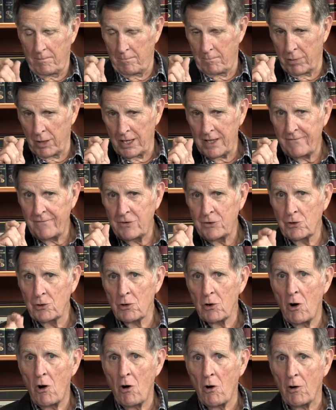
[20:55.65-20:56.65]
believe in your
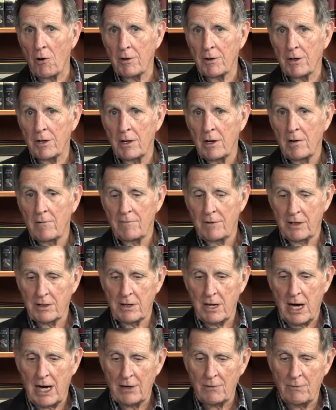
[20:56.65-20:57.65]
heart that
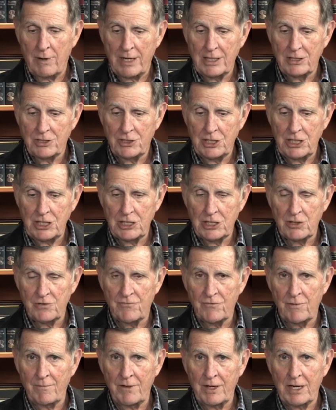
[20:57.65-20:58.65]
God raised Jesus
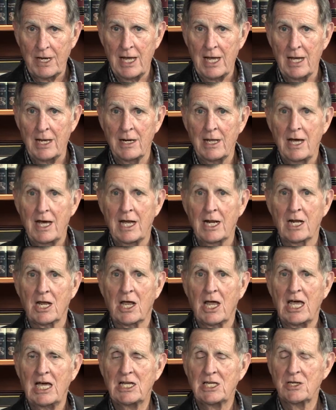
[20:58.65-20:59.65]
from the dead and
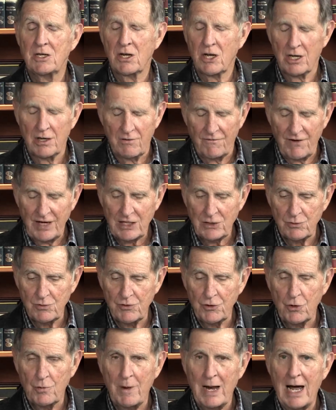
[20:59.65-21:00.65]
kiss, confess
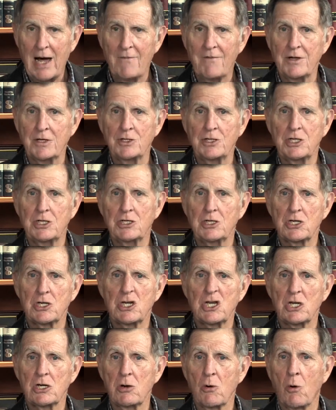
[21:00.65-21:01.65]
with your mouth that Jesus
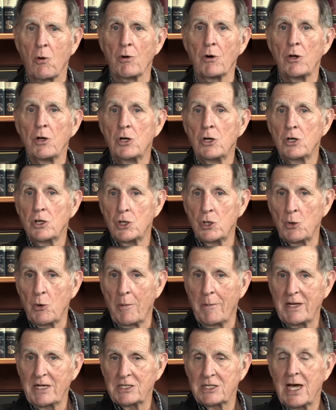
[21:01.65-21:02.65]
is Lord, you
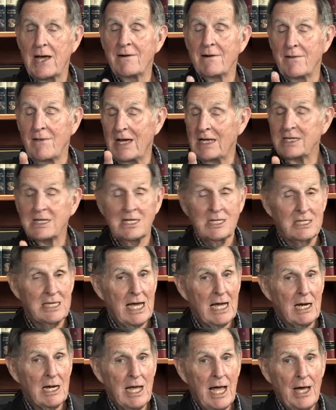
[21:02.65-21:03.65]
will be saved. And that's
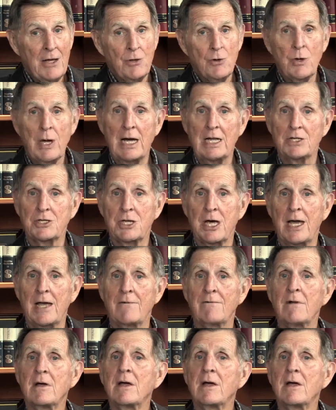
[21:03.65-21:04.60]
exactly how you got saved.